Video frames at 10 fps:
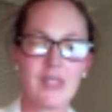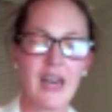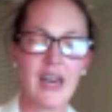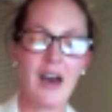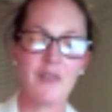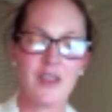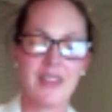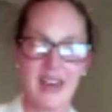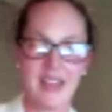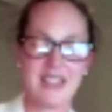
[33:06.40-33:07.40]
having
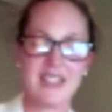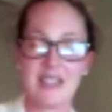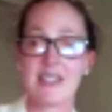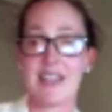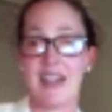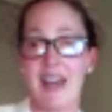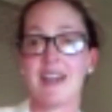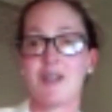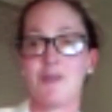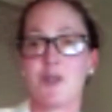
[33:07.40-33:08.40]
that
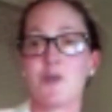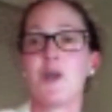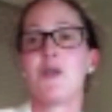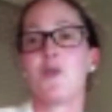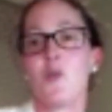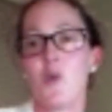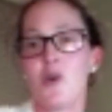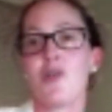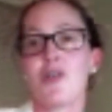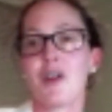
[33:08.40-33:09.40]
disconnect between
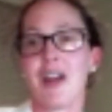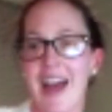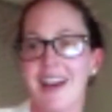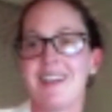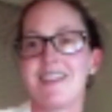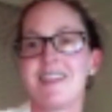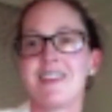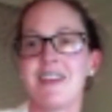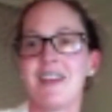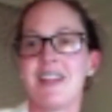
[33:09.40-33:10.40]
work and
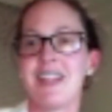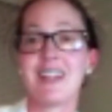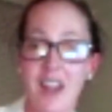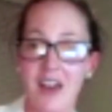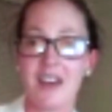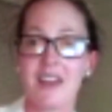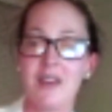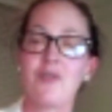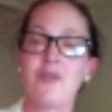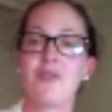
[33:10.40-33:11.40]

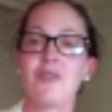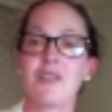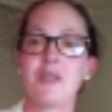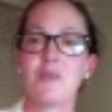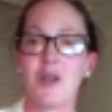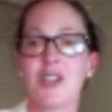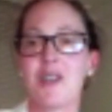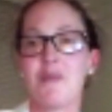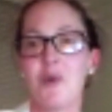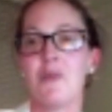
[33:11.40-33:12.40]
life,
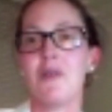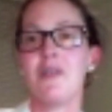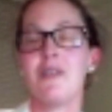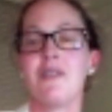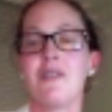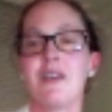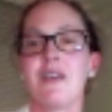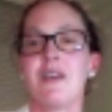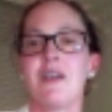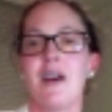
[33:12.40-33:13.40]
especially at the moment,
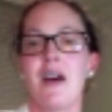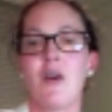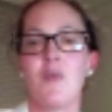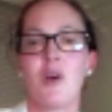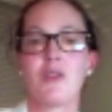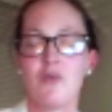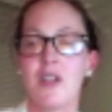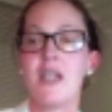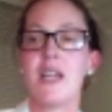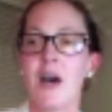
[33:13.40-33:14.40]
has
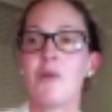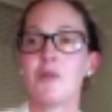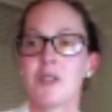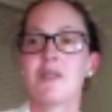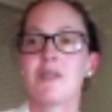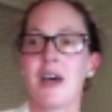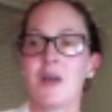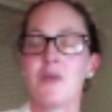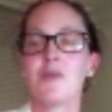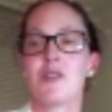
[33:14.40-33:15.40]
really helped
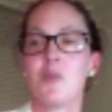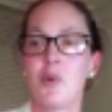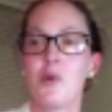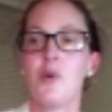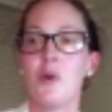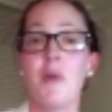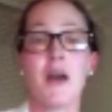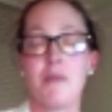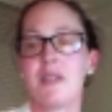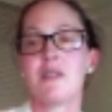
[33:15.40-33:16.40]
support
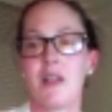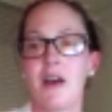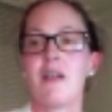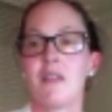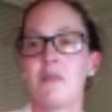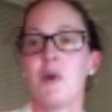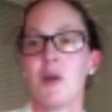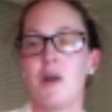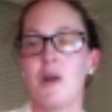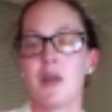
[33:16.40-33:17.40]
my mental health, my
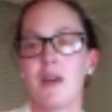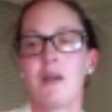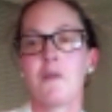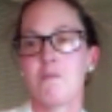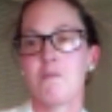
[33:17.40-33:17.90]
well-being.